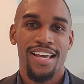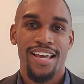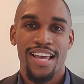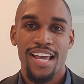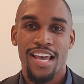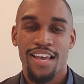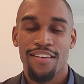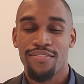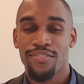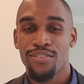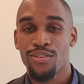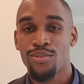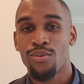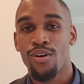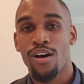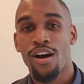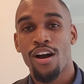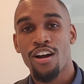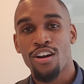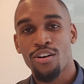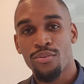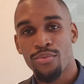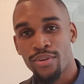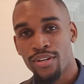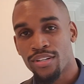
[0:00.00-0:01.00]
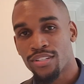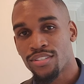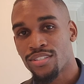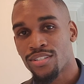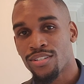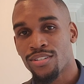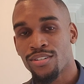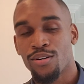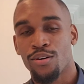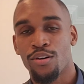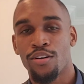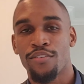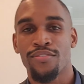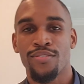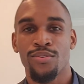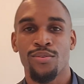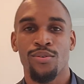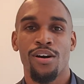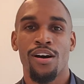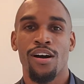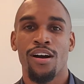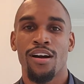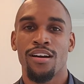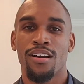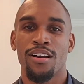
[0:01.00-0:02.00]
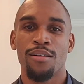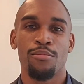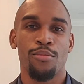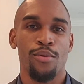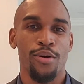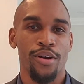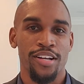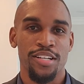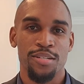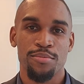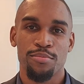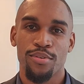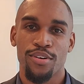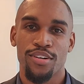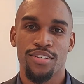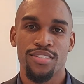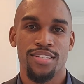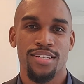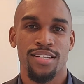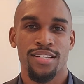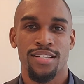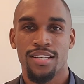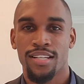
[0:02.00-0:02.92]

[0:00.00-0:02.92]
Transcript: If you are a realtor, or if you are a mortgage person,